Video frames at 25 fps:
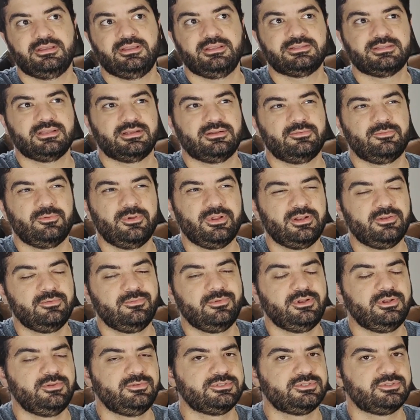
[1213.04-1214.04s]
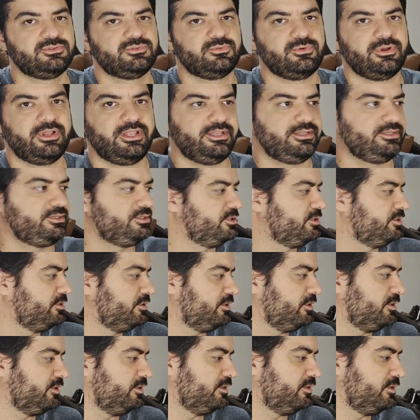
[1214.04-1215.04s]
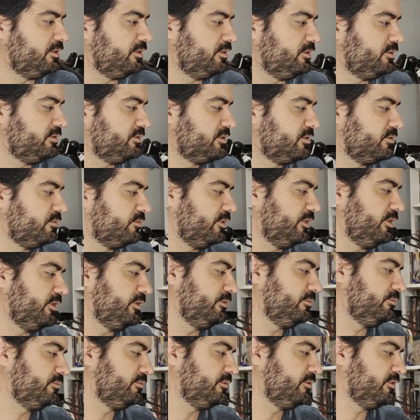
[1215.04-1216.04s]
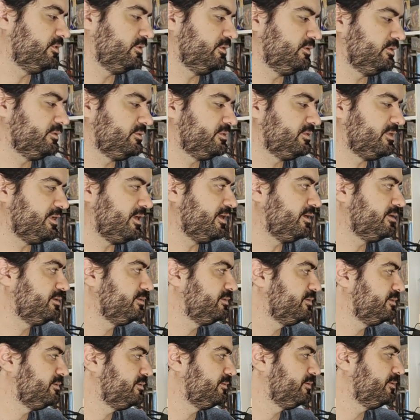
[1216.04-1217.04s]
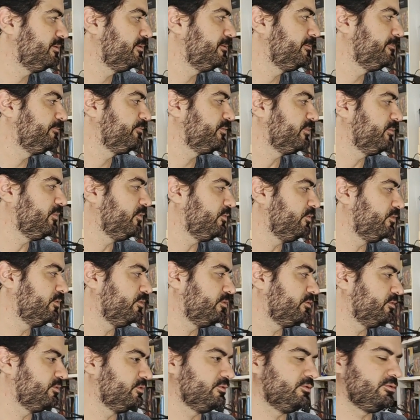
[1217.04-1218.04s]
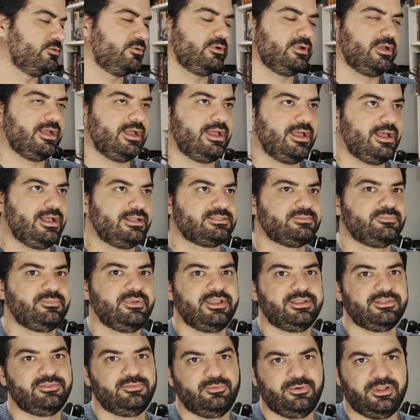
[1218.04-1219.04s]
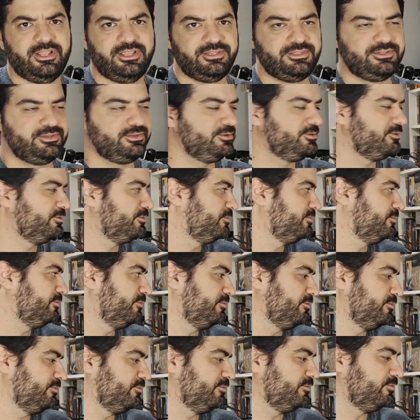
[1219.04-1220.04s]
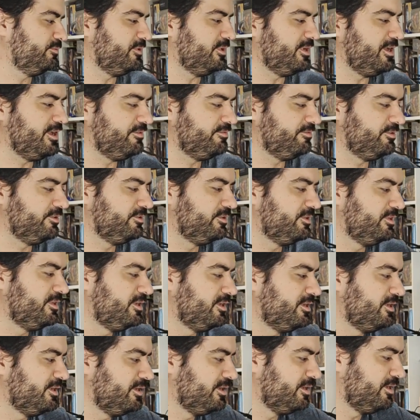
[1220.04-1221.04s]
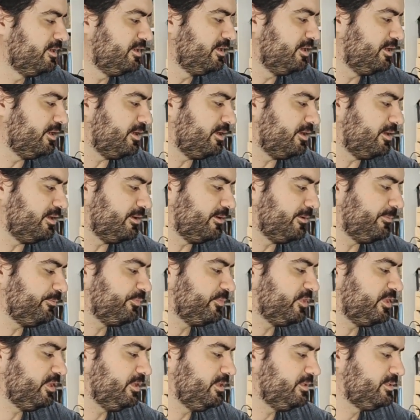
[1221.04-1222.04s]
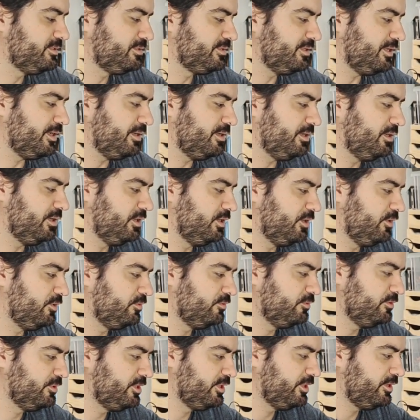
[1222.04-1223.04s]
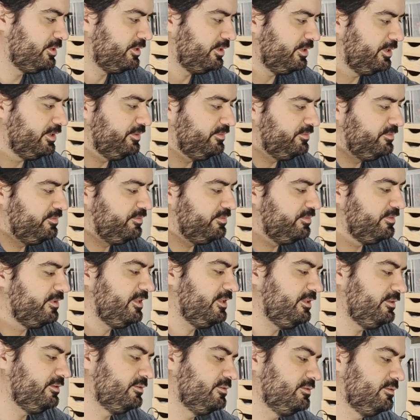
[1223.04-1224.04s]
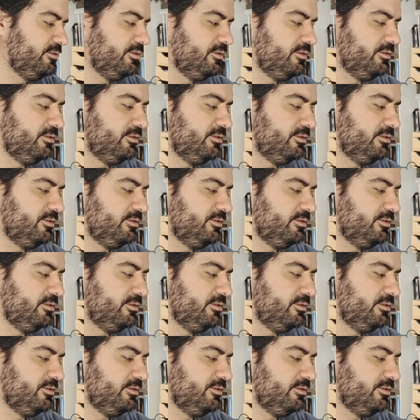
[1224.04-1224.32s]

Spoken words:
It's a really strange screen size or aspect ratio or whatever. It's a long and thin